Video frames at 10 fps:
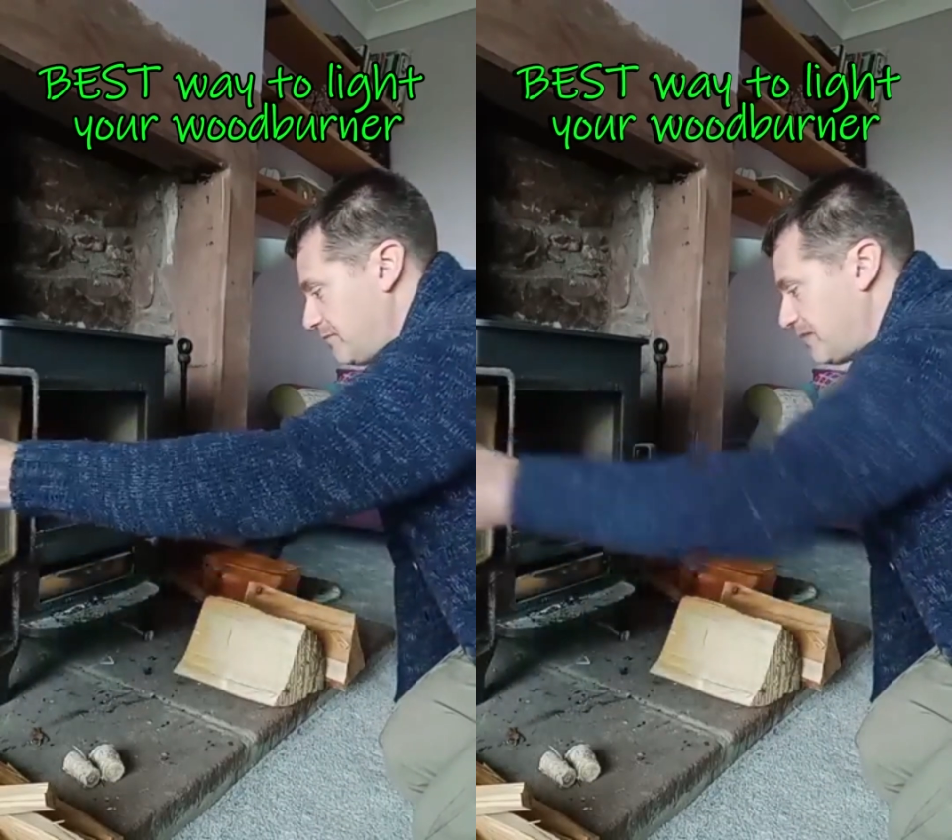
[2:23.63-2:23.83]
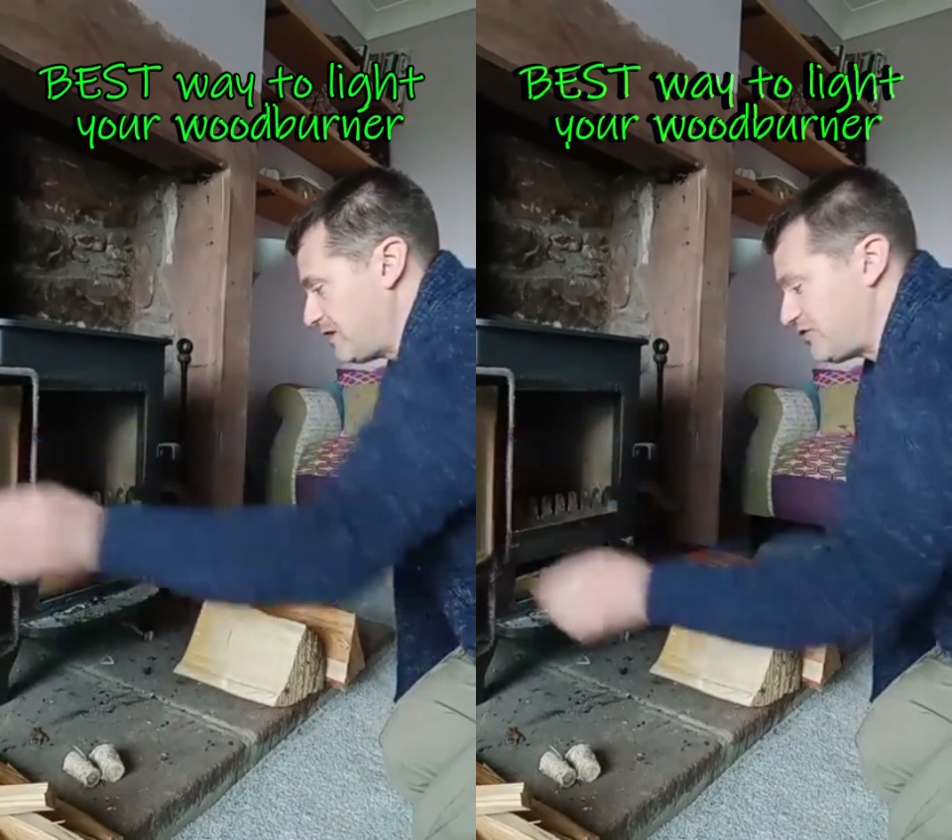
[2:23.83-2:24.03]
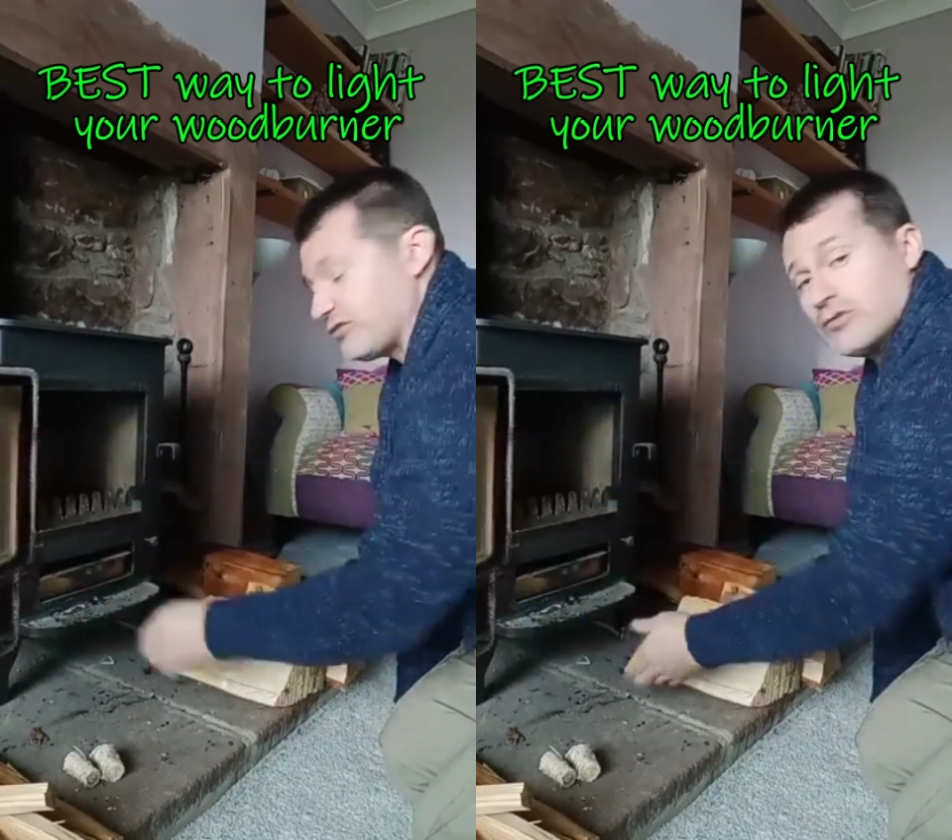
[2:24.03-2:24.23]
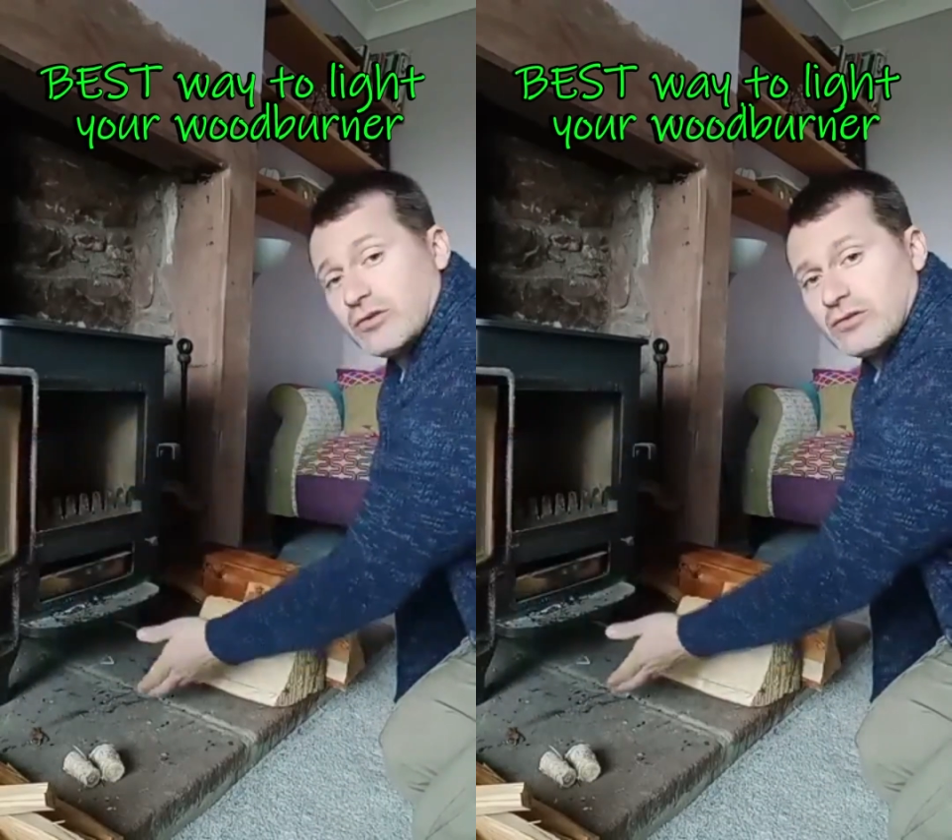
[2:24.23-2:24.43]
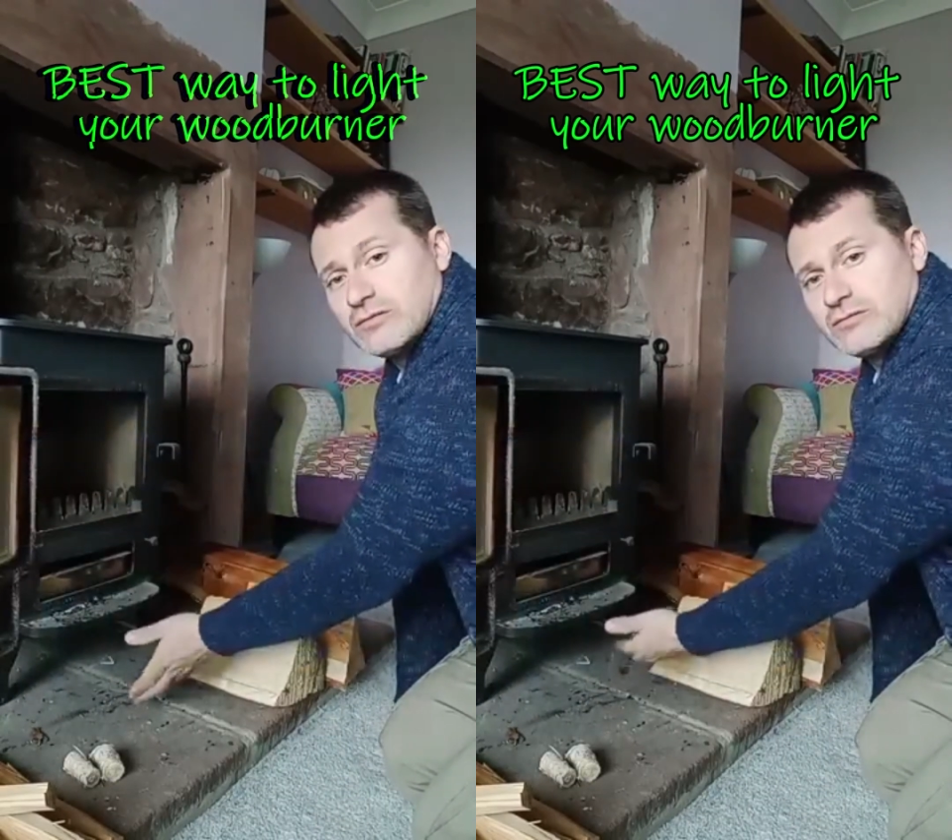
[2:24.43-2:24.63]
Make
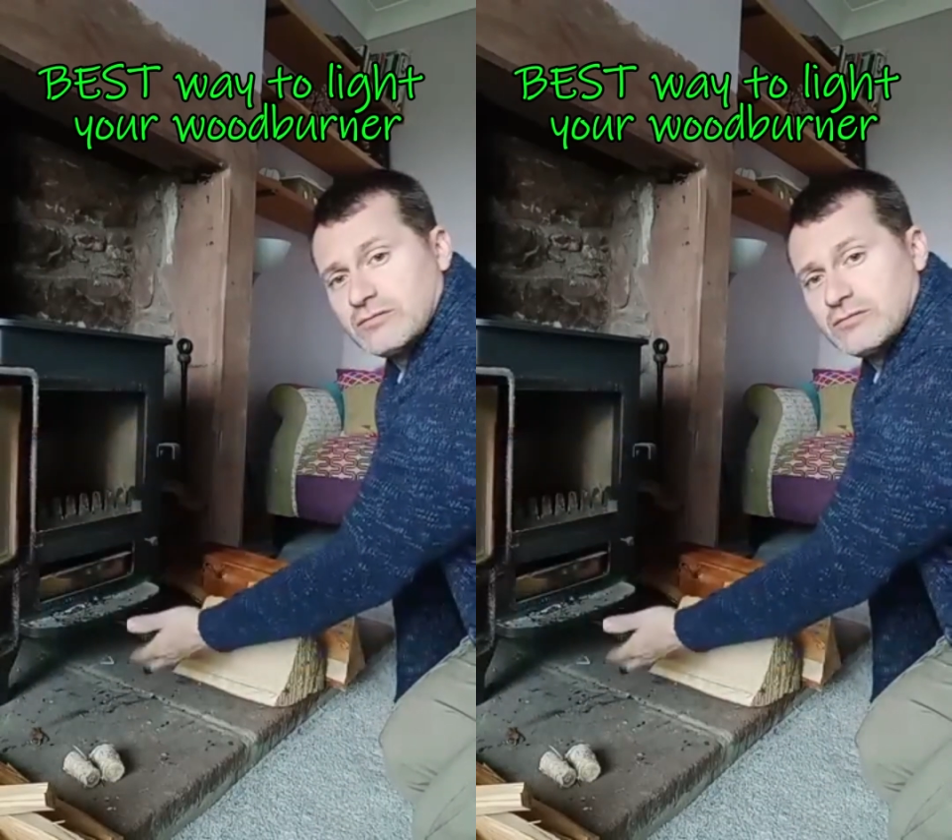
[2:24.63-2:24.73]
sure